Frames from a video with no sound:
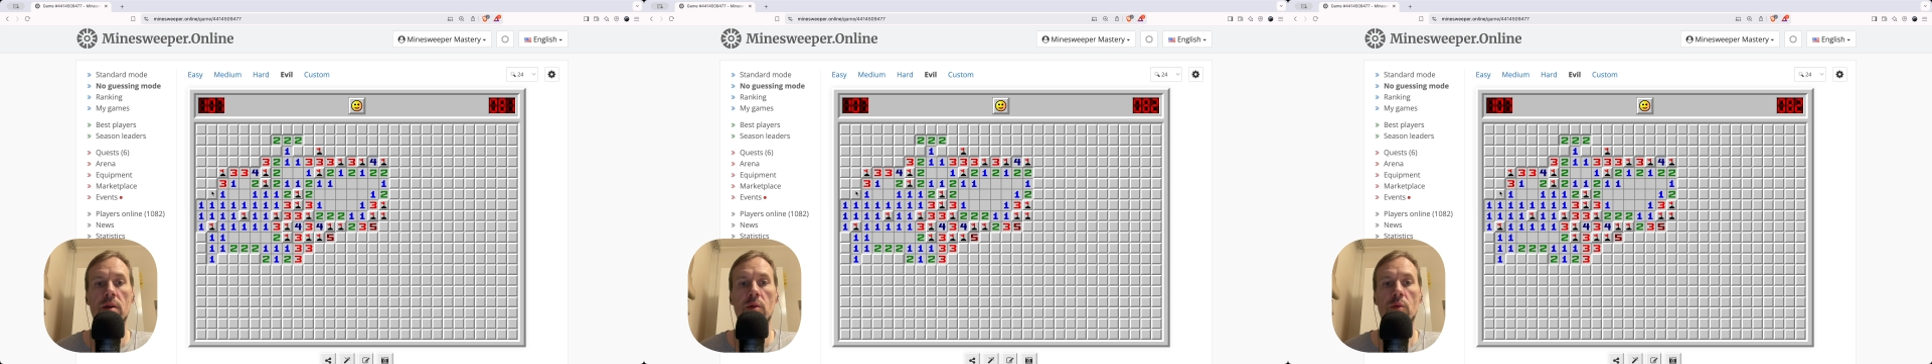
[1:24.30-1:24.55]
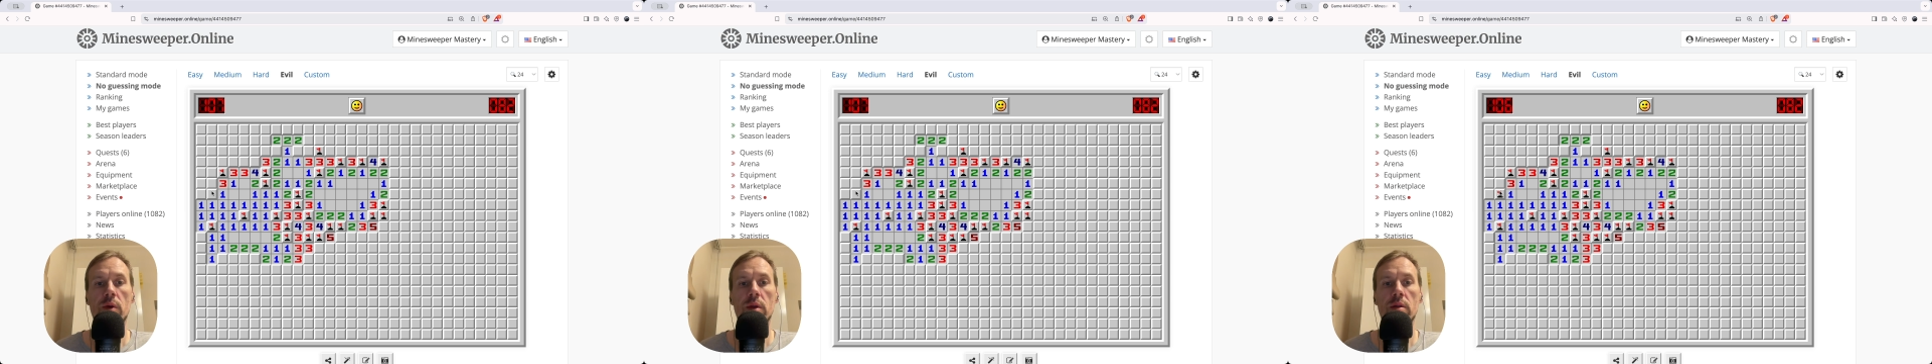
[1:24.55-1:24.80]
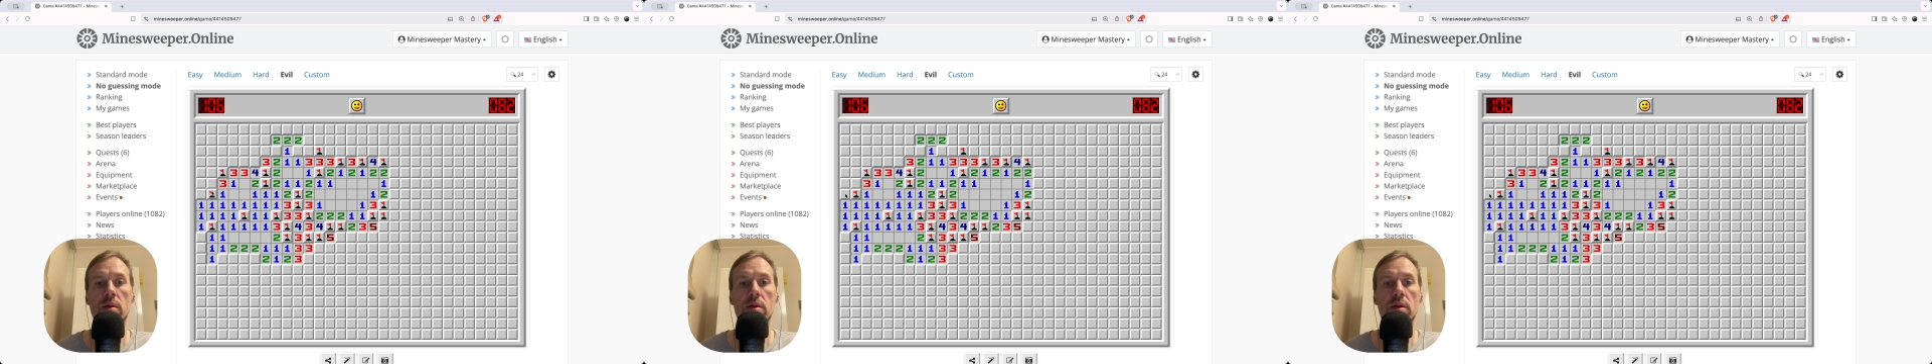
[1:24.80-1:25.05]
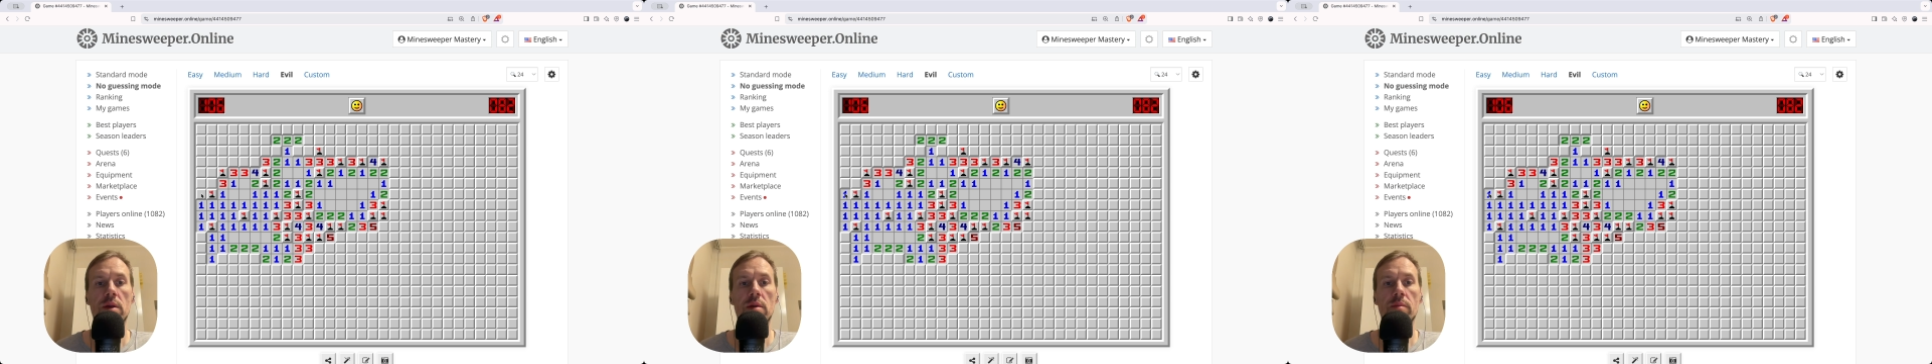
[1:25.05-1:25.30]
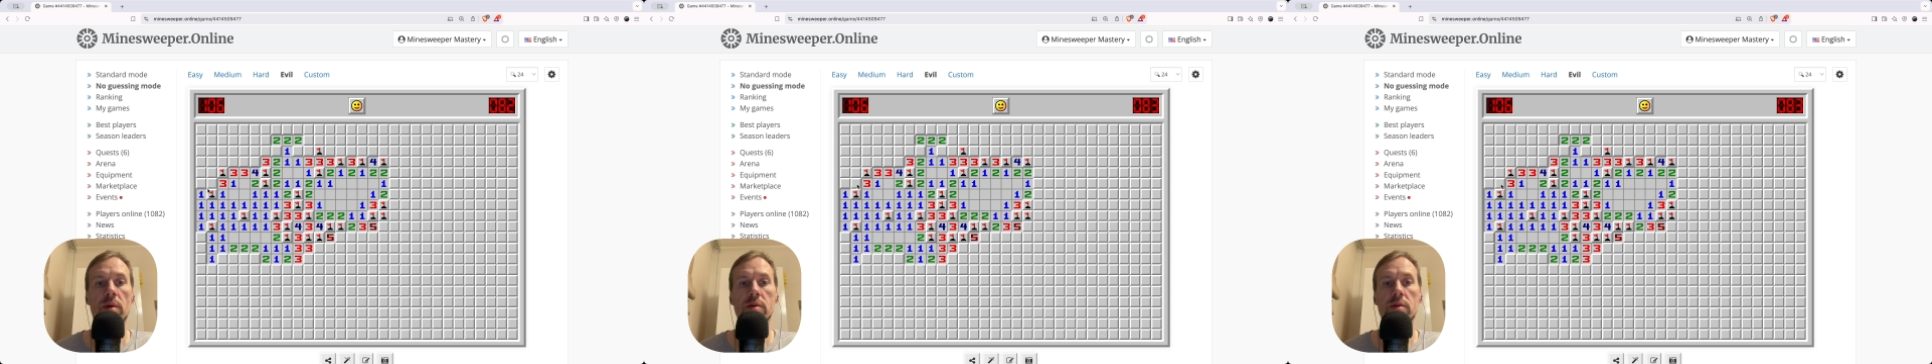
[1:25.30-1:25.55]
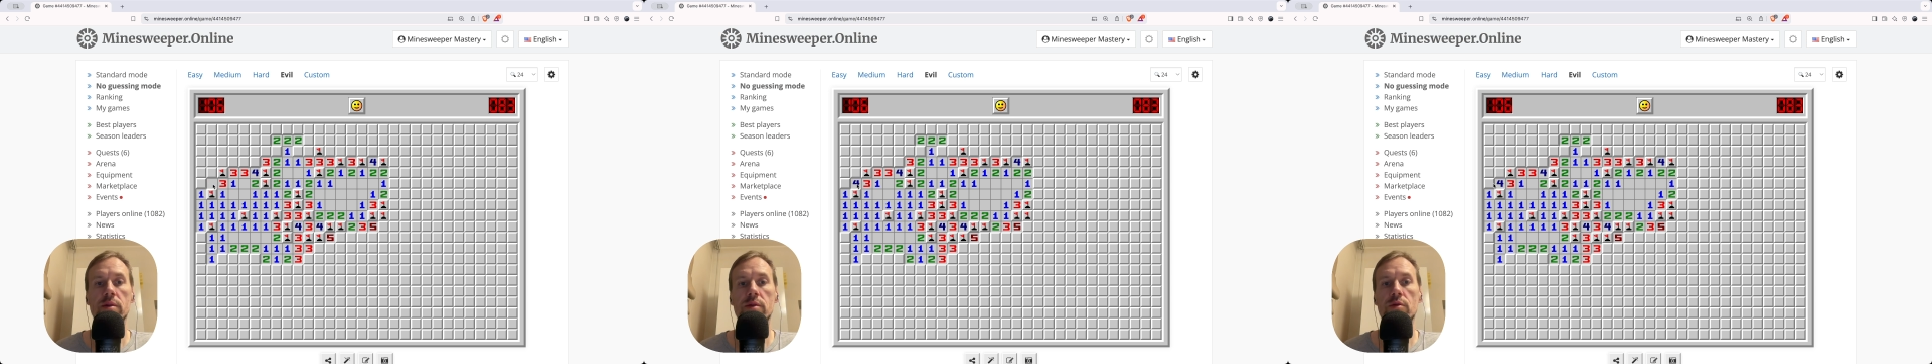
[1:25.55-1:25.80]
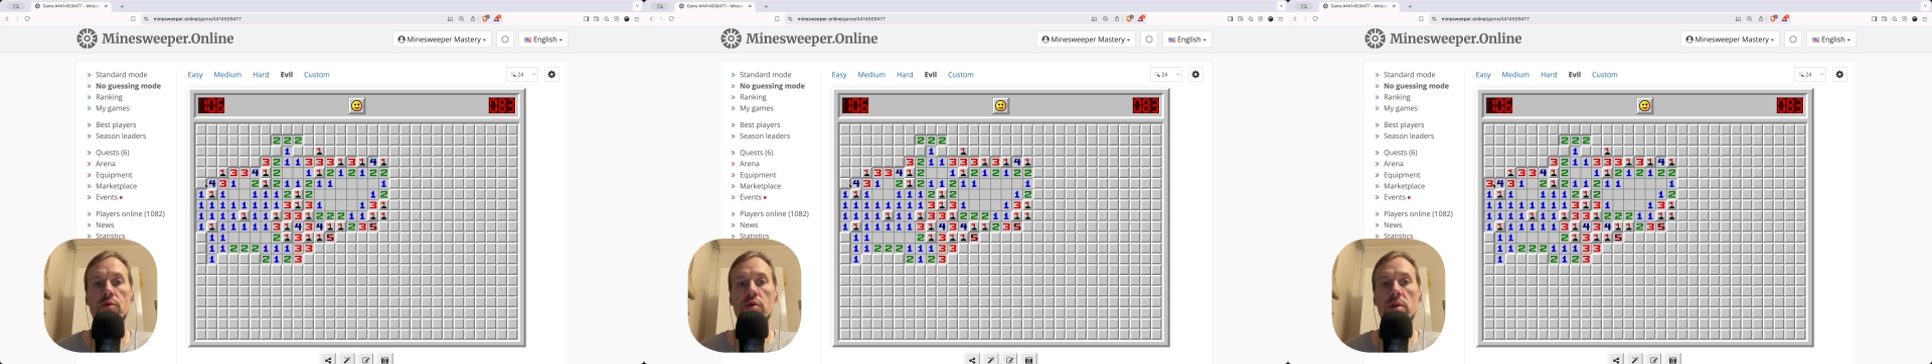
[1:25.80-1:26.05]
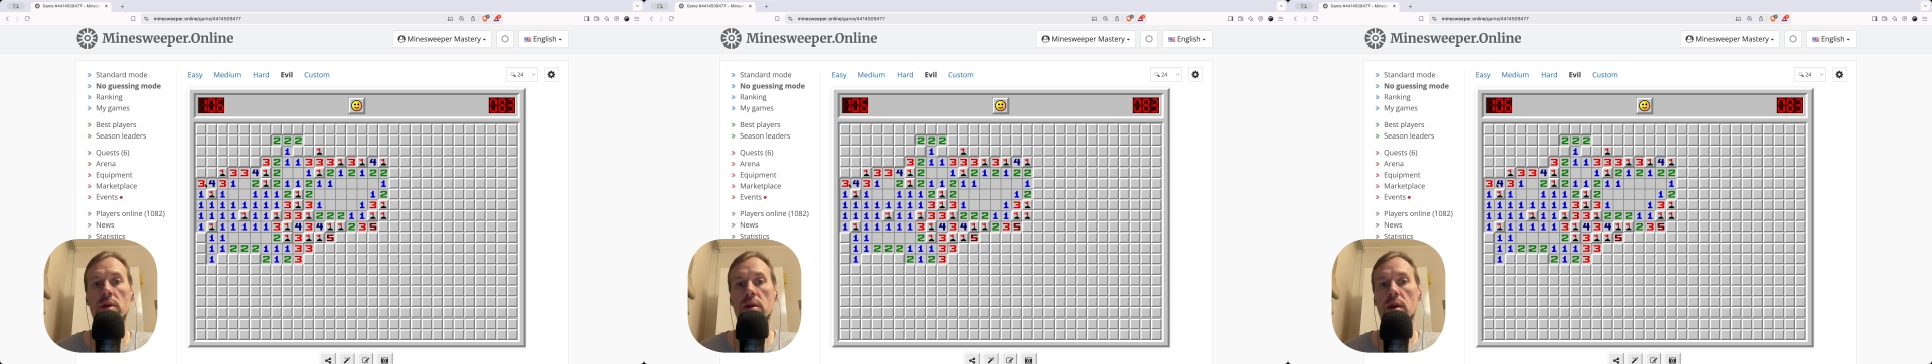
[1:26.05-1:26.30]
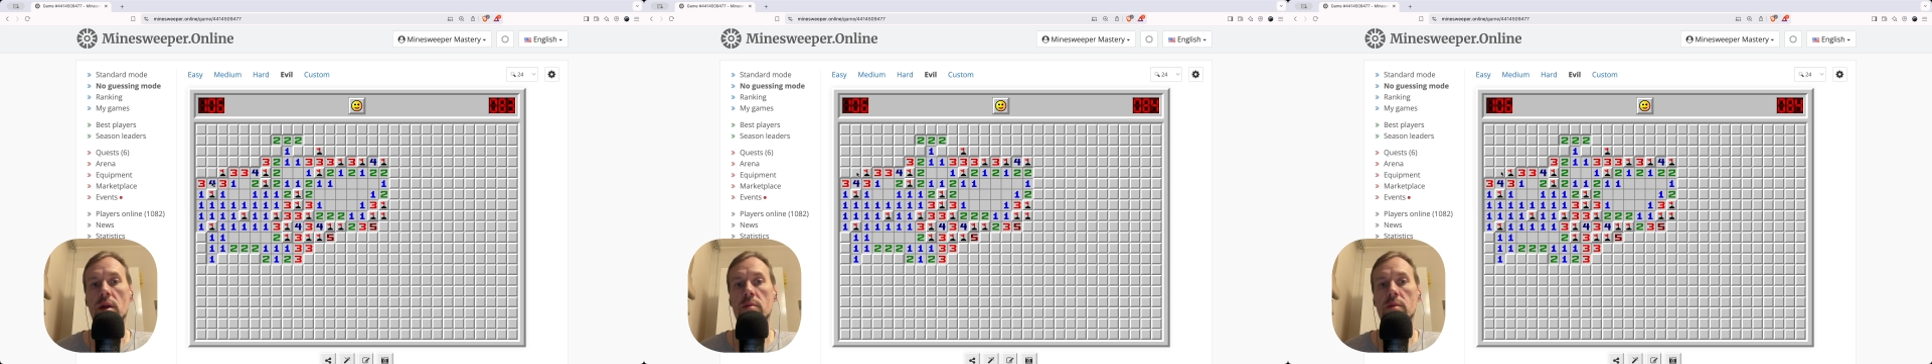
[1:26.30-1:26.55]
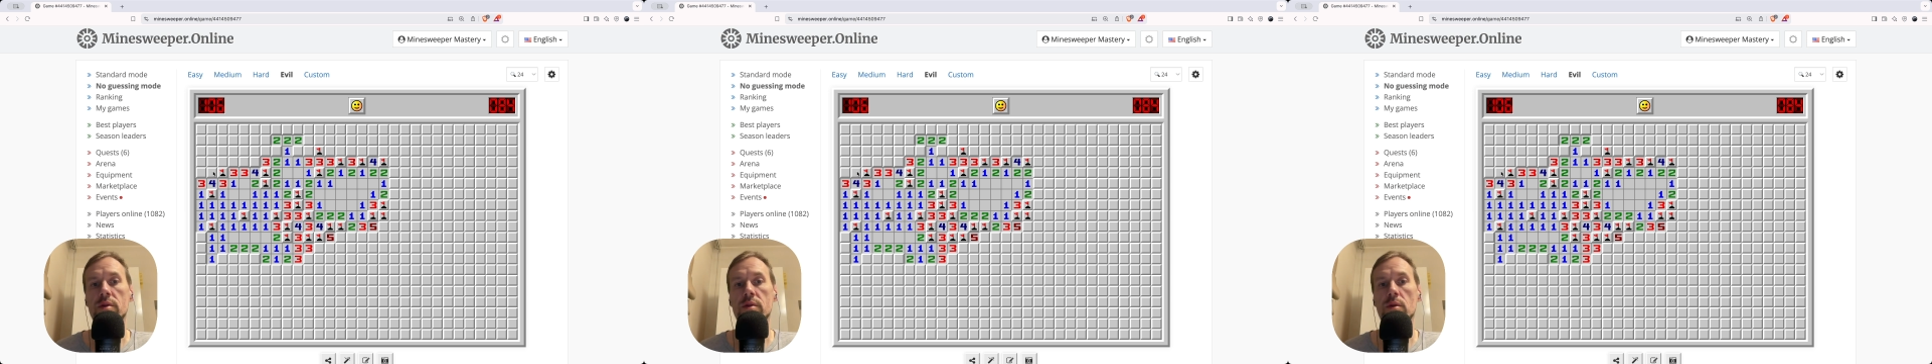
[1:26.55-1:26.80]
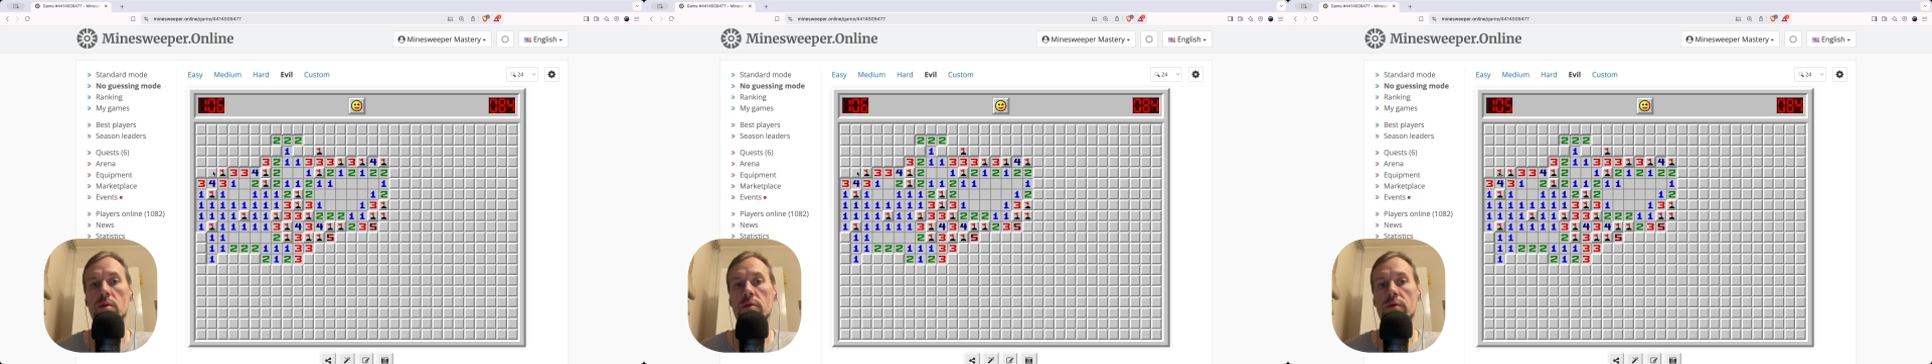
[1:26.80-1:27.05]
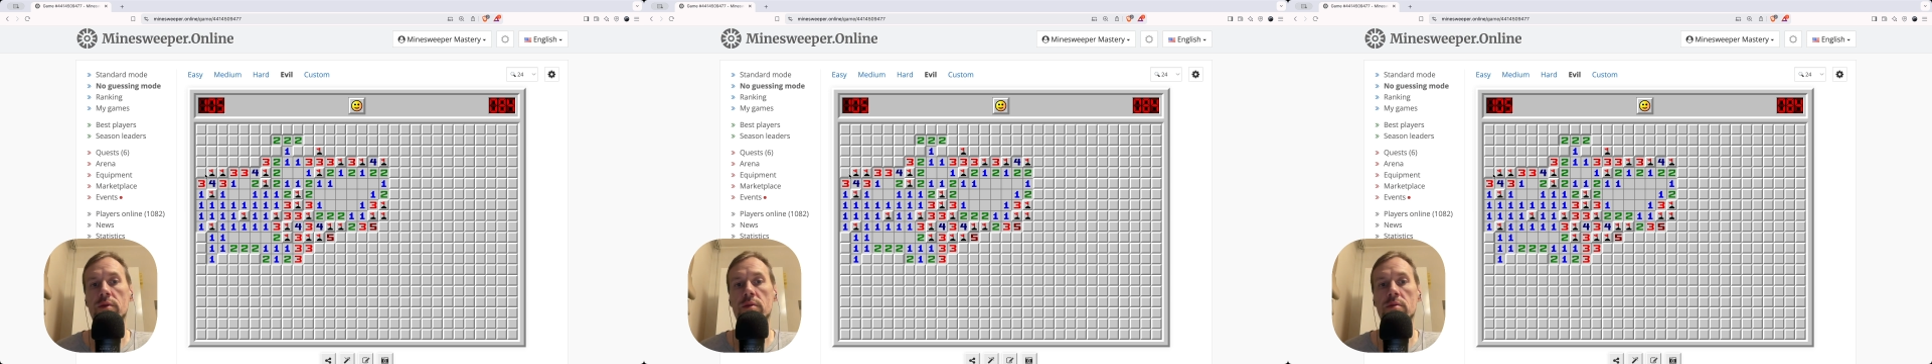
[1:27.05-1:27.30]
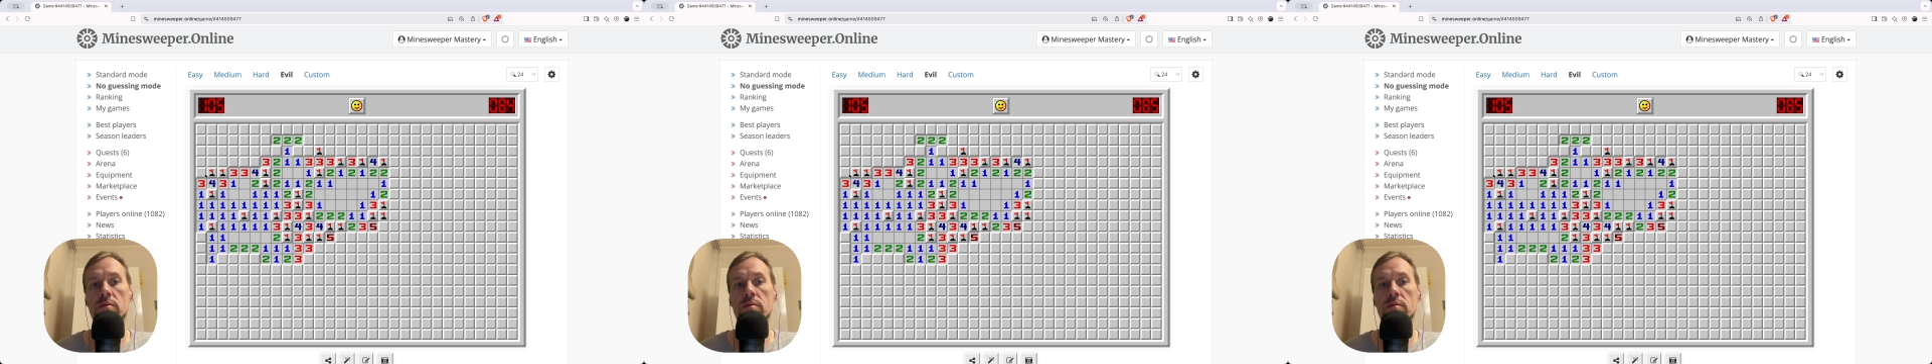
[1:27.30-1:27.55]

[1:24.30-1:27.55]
when the puzzles usually can be solved